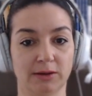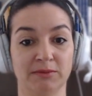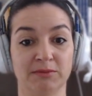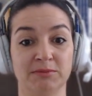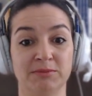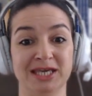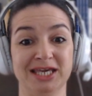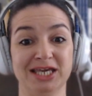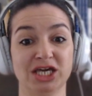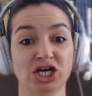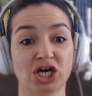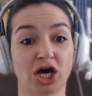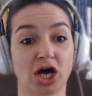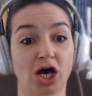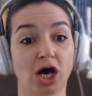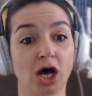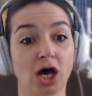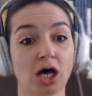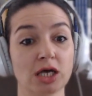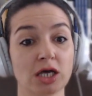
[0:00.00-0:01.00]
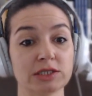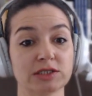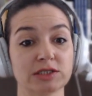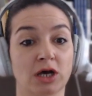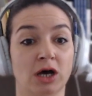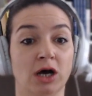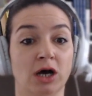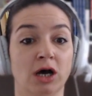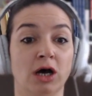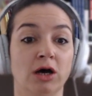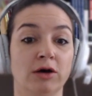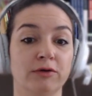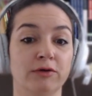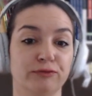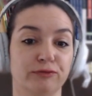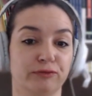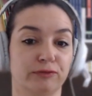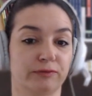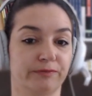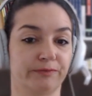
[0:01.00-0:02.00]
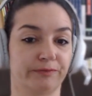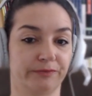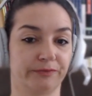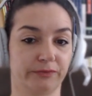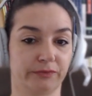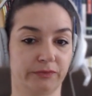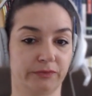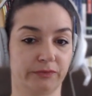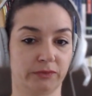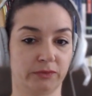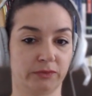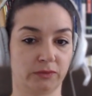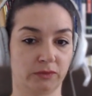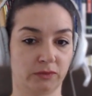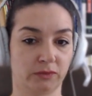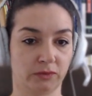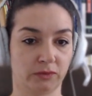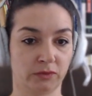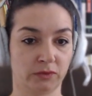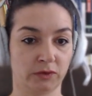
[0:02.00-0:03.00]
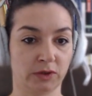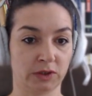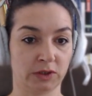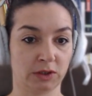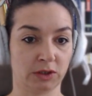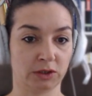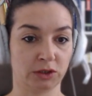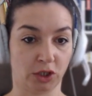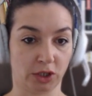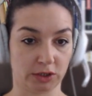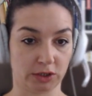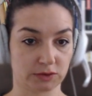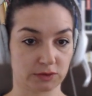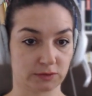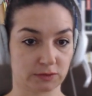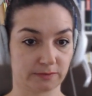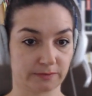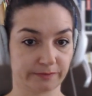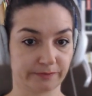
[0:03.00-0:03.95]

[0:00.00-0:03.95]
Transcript: because of the noise.